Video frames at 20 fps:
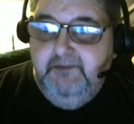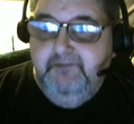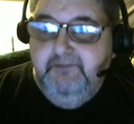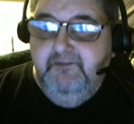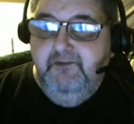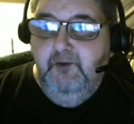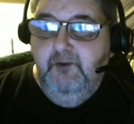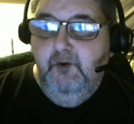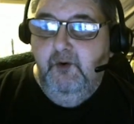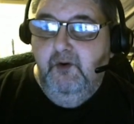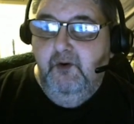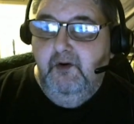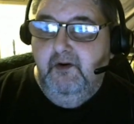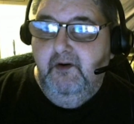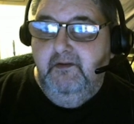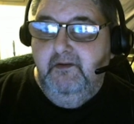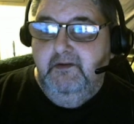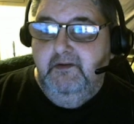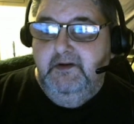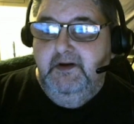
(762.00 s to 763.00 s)

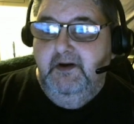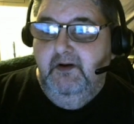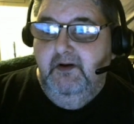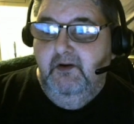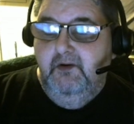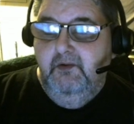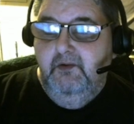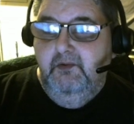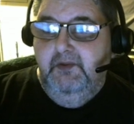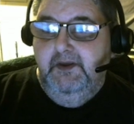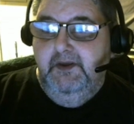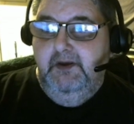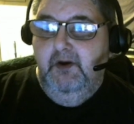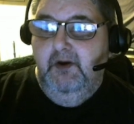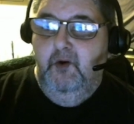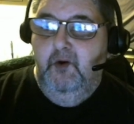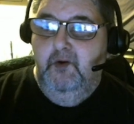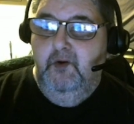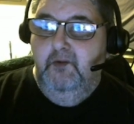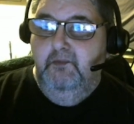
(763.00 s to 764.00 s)
for the
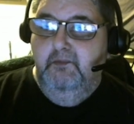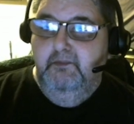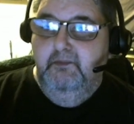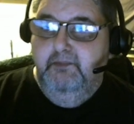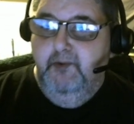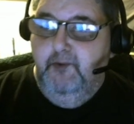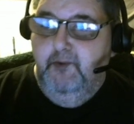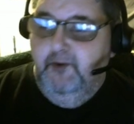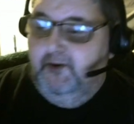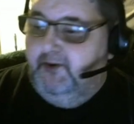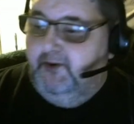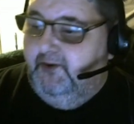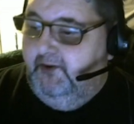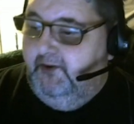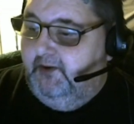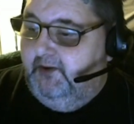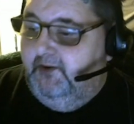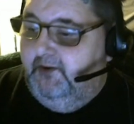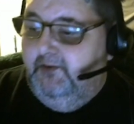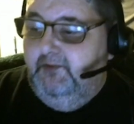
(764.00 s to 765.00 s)
home poor
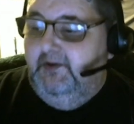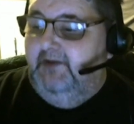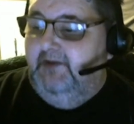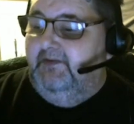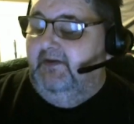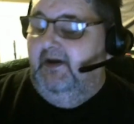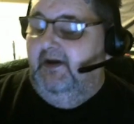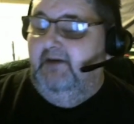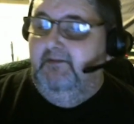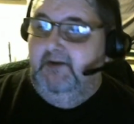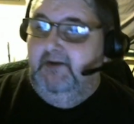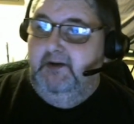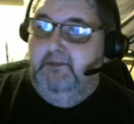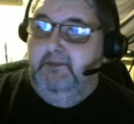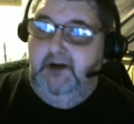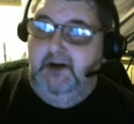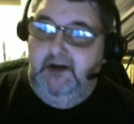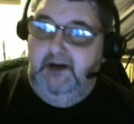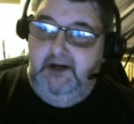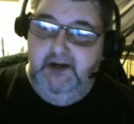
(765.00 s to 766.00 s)
cook who doesn't have any
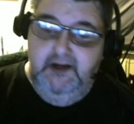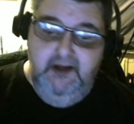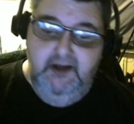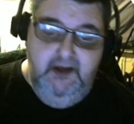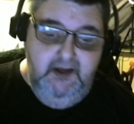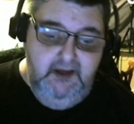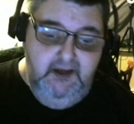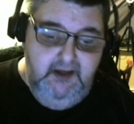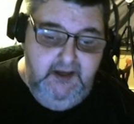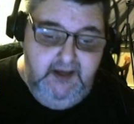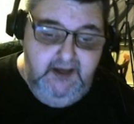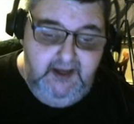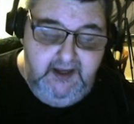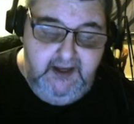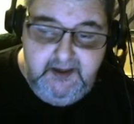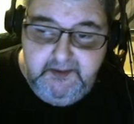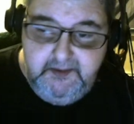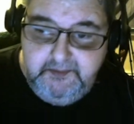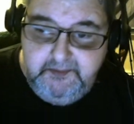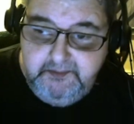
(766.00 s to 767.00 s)
money
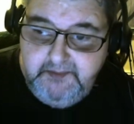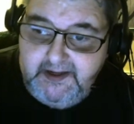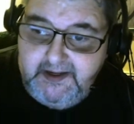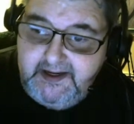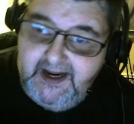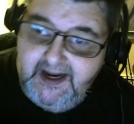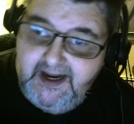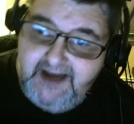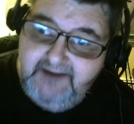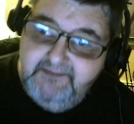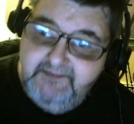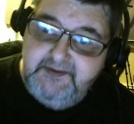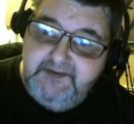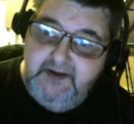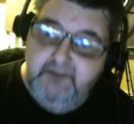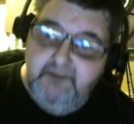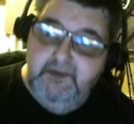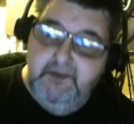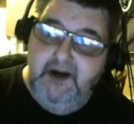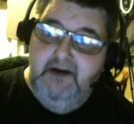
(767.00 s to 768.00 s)
and may have
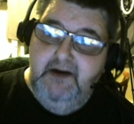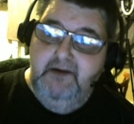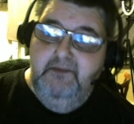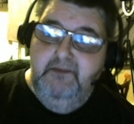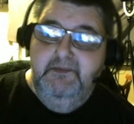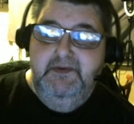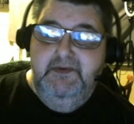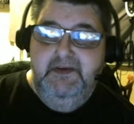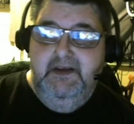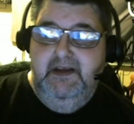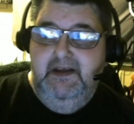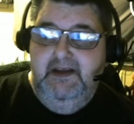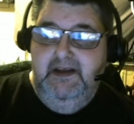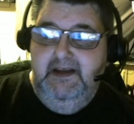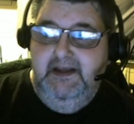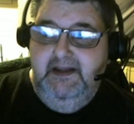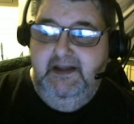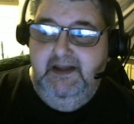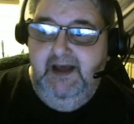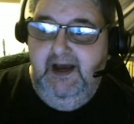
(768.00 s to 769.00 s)
some items
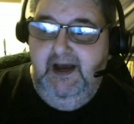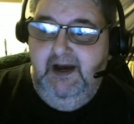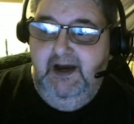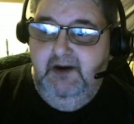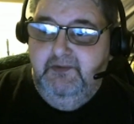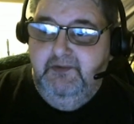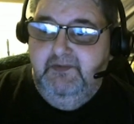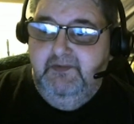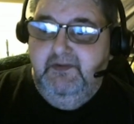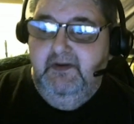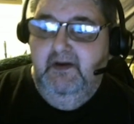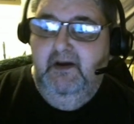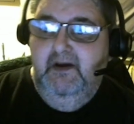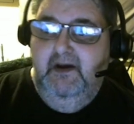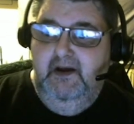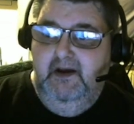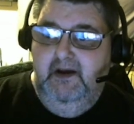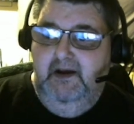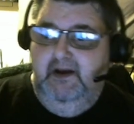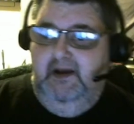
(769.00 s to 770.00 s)
in the house.
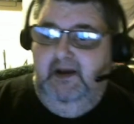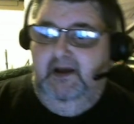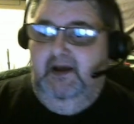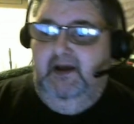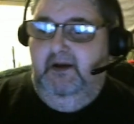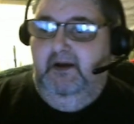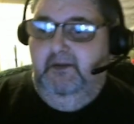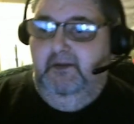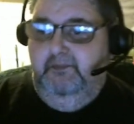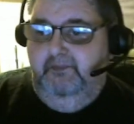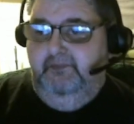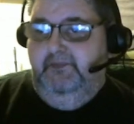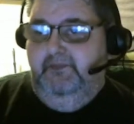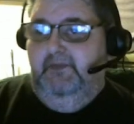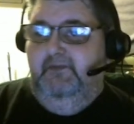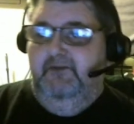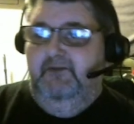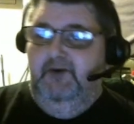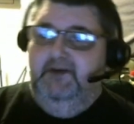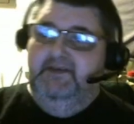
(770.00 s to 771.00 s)

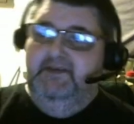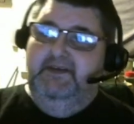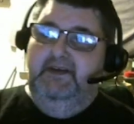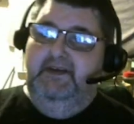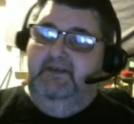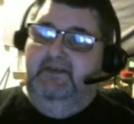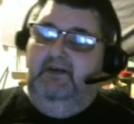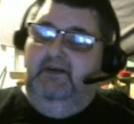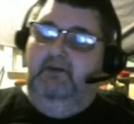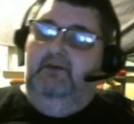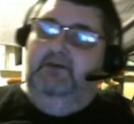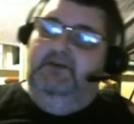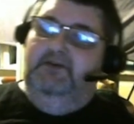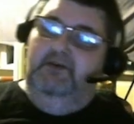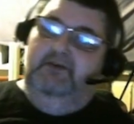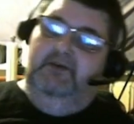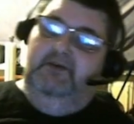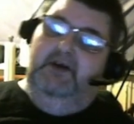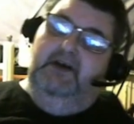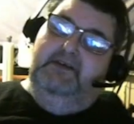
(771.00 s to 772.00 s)
For instance, I'm going to show
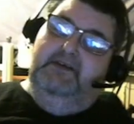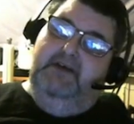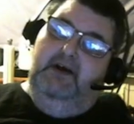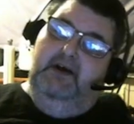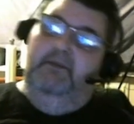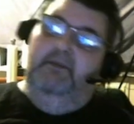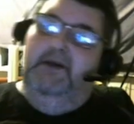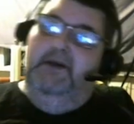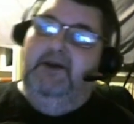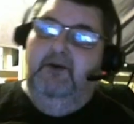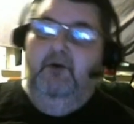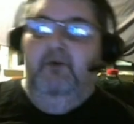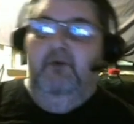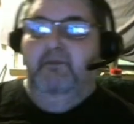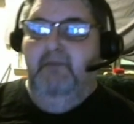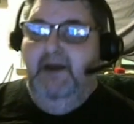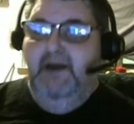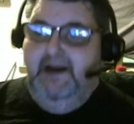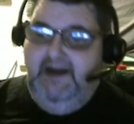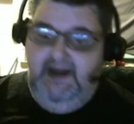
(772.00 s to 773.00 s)
you guys how to make your
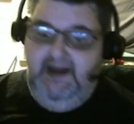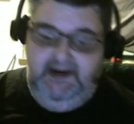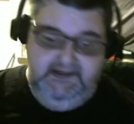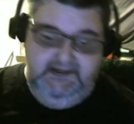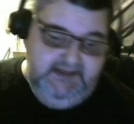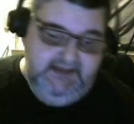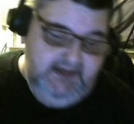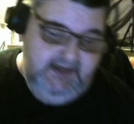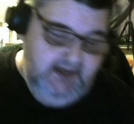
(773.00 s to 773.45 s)
own mayonnaise.